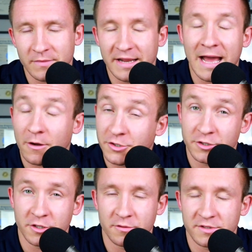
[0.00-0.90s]
And how
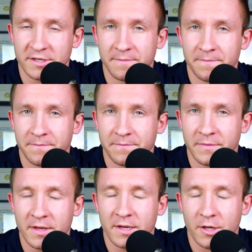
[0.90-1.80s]
should you use it?
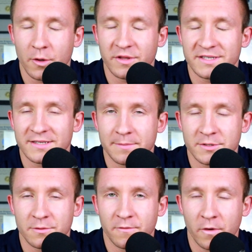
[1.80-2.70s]
Go listen to
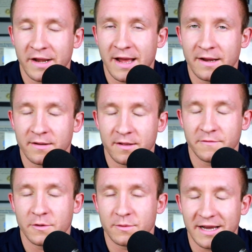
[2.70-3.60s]
episode forty-nine
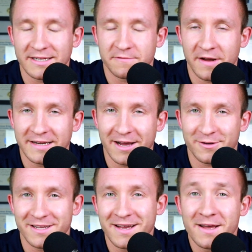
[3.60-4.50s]
if you would like to find out.